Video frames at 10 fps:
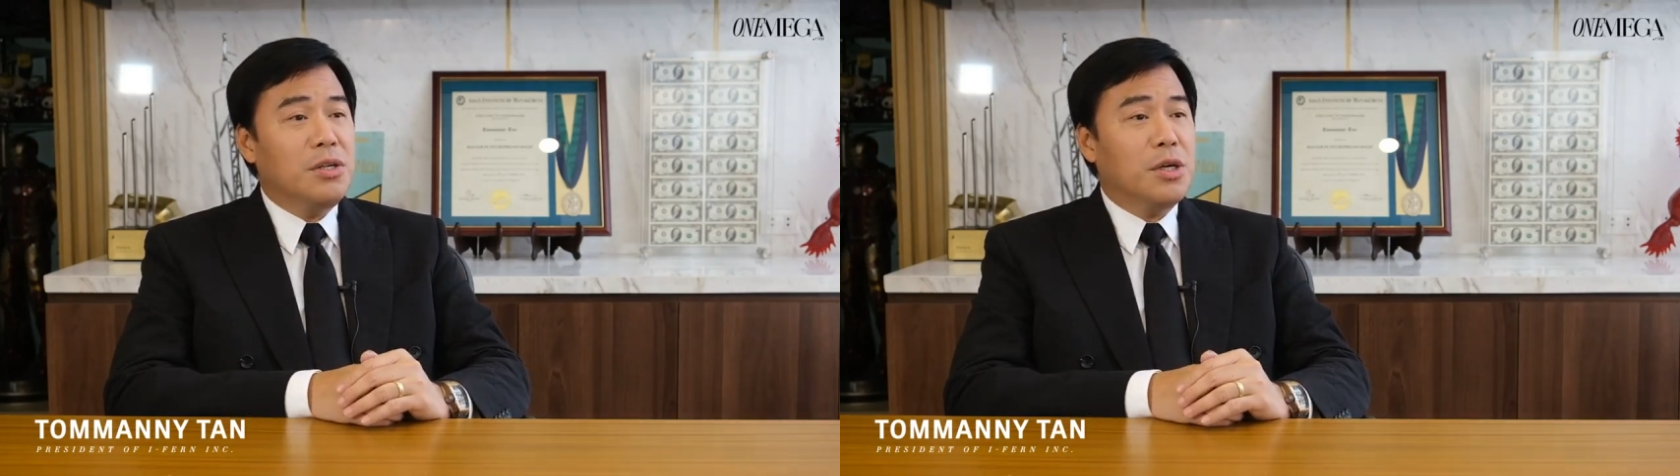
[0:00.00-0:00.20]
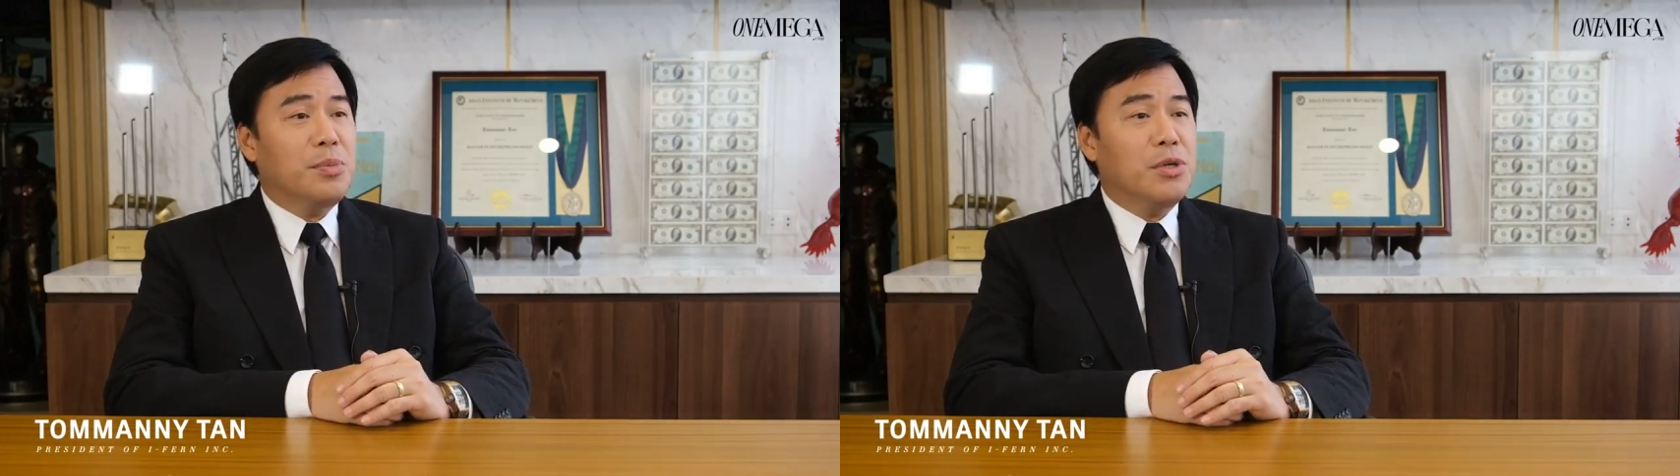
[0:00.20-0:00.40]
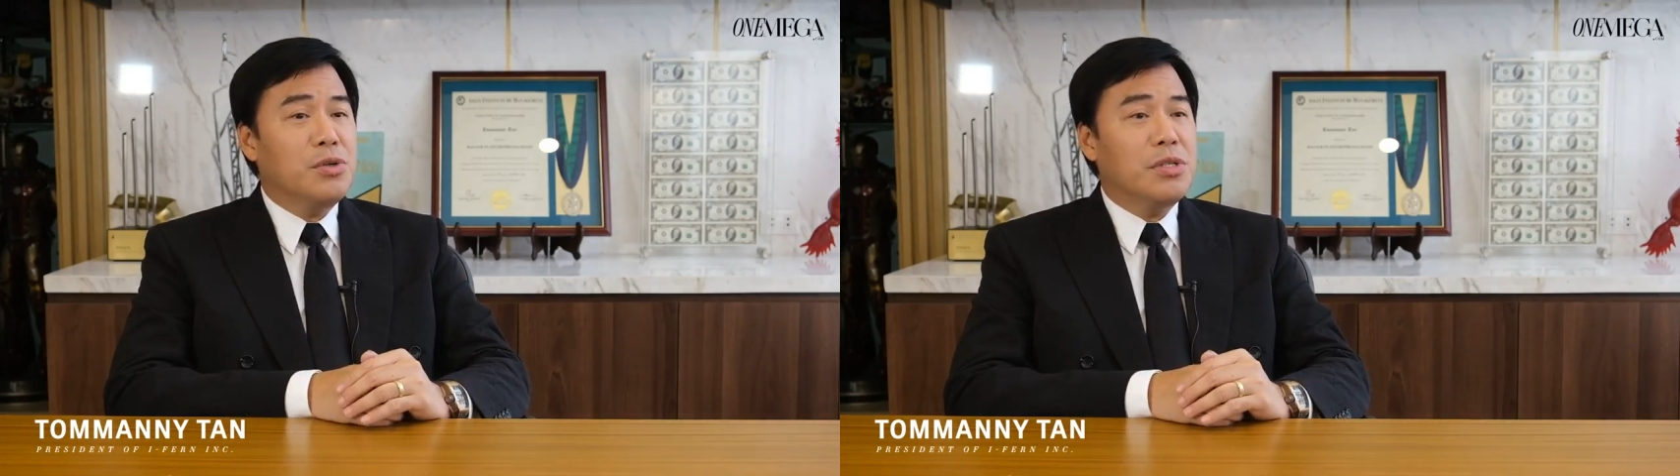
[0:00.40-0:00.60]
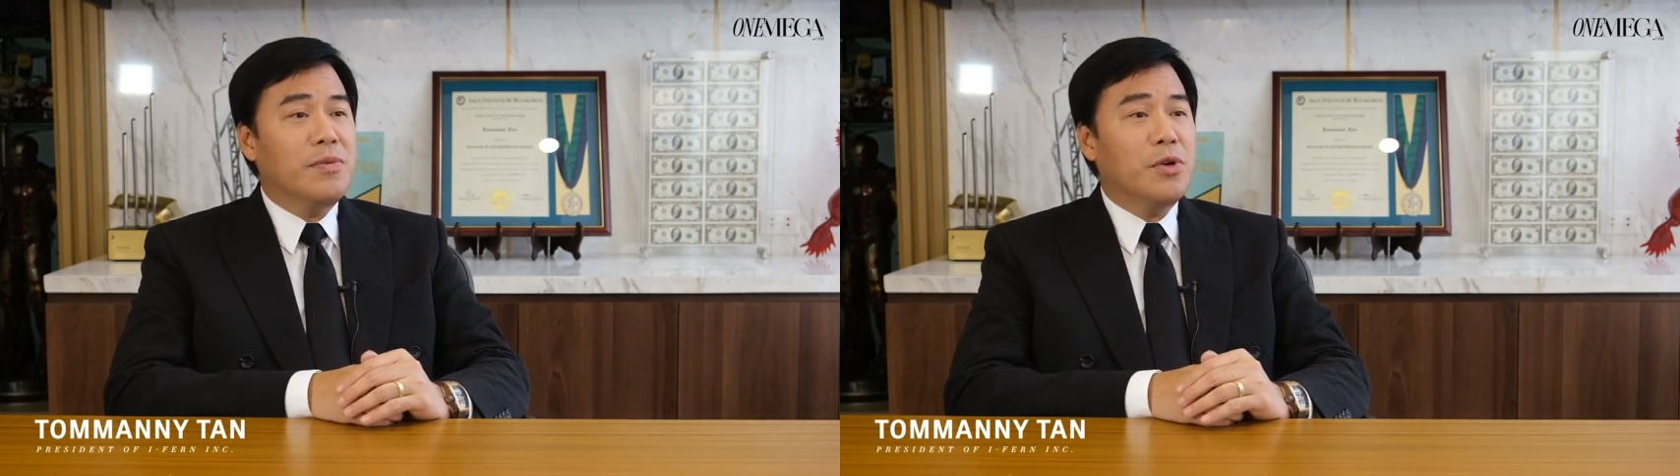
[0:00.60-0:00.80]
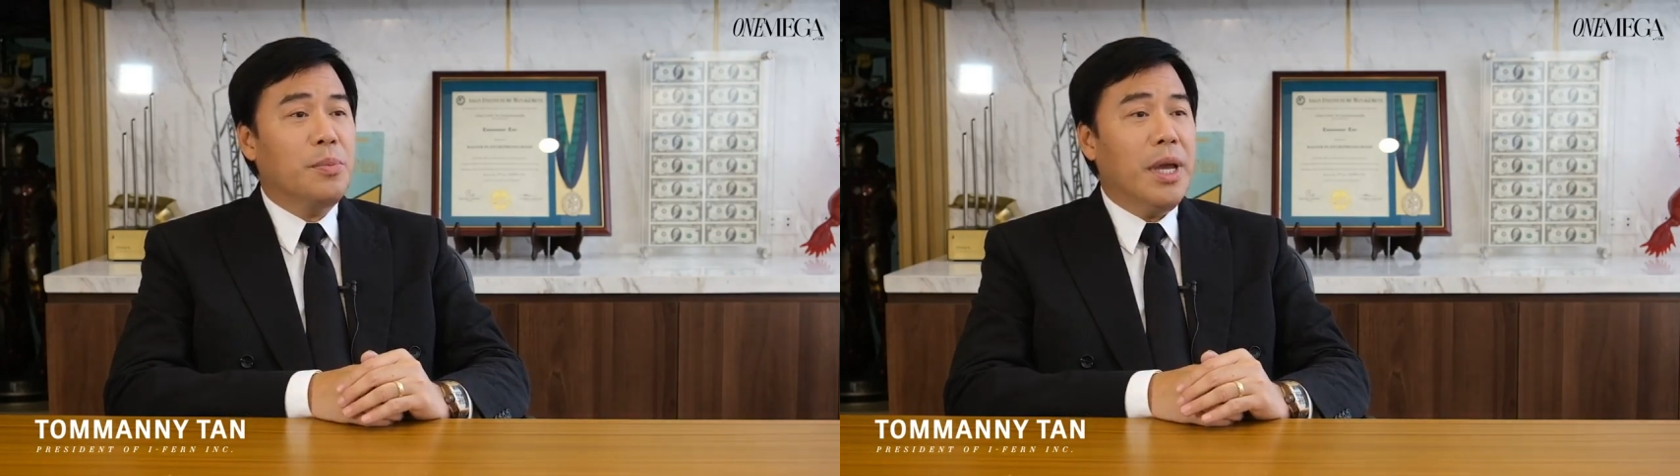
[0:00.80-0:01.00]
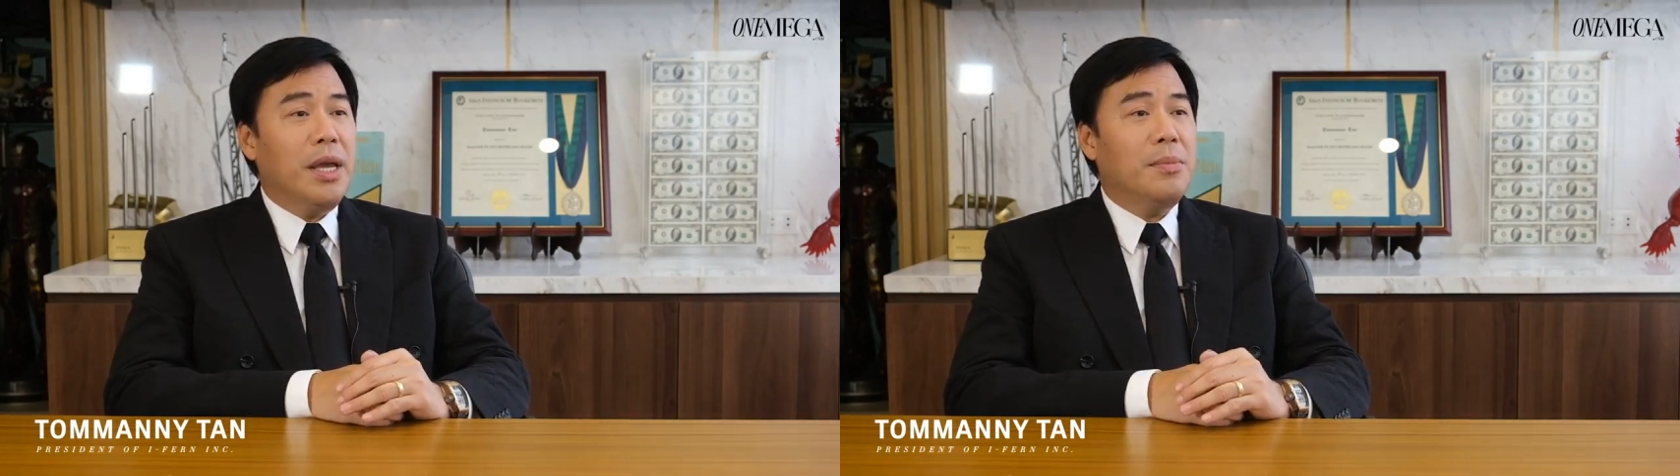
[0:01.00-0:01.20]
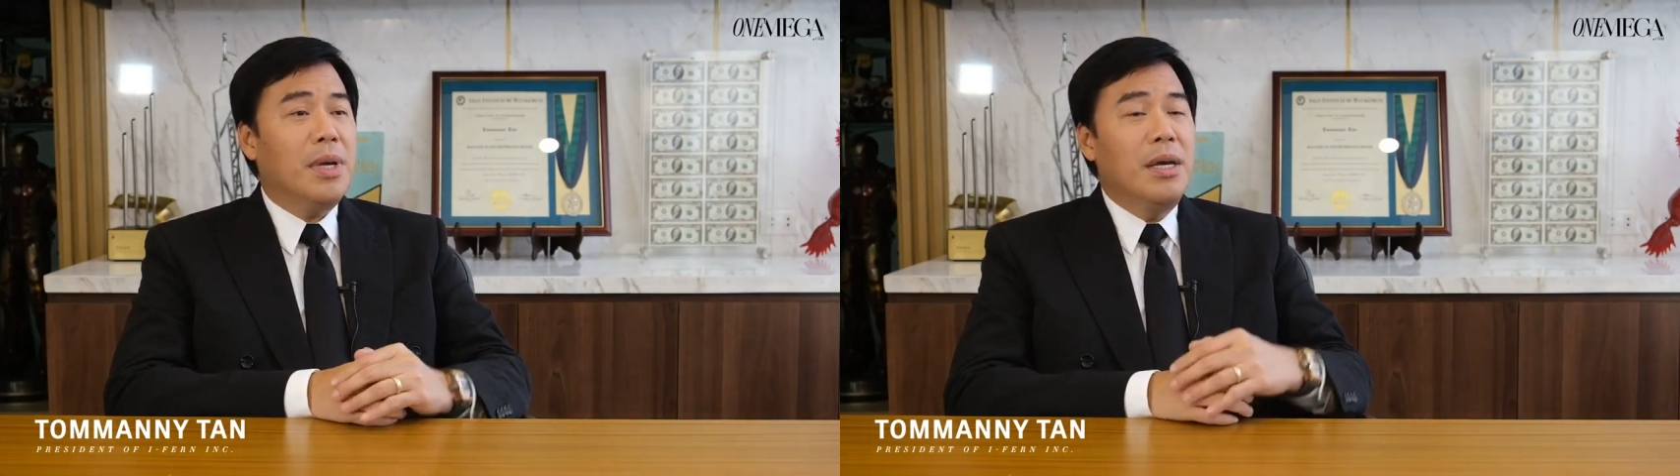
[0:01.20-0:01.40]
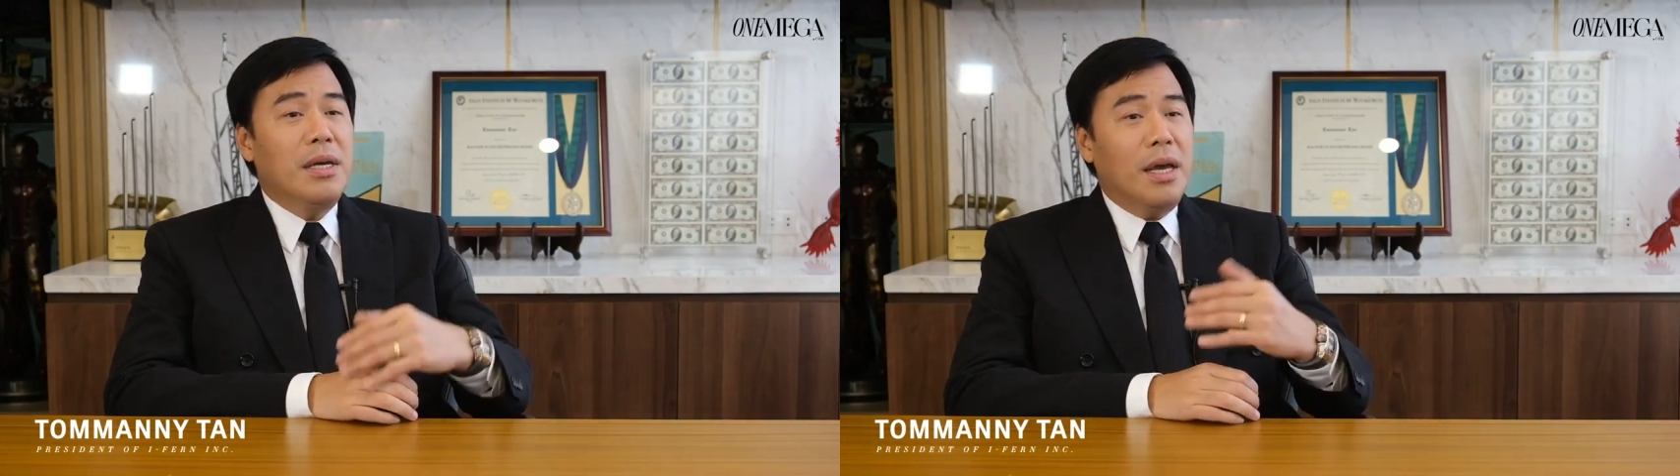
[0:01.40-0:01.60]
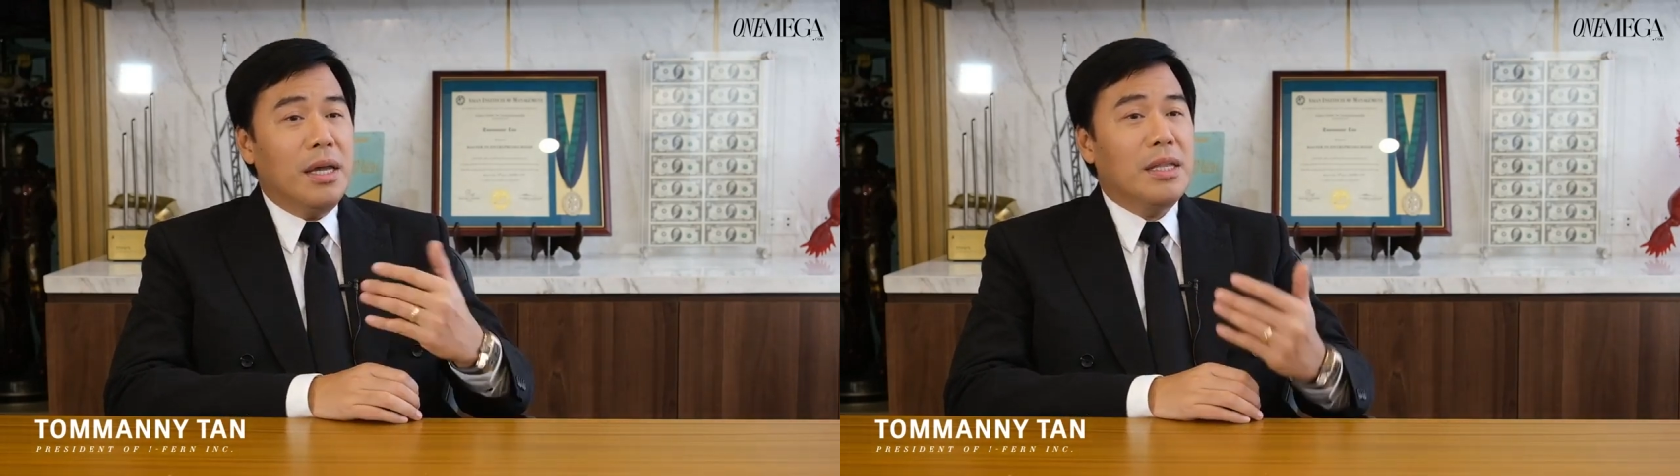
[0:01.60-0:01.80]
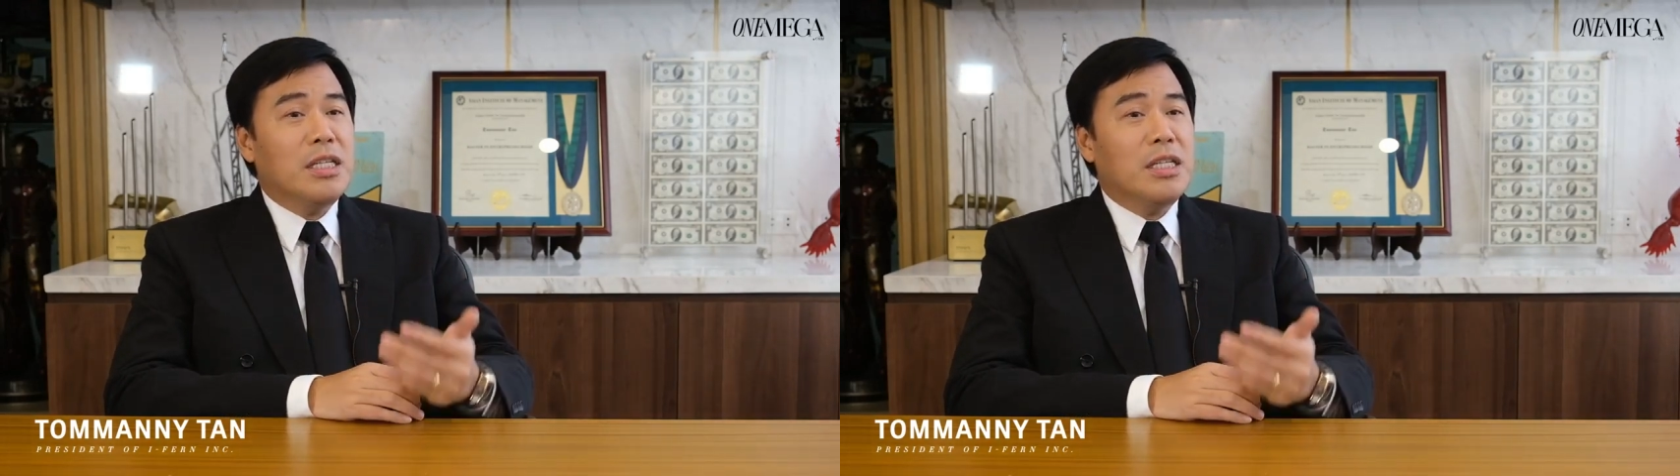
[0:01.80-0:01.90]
Entrepreneurship from AIM, and that's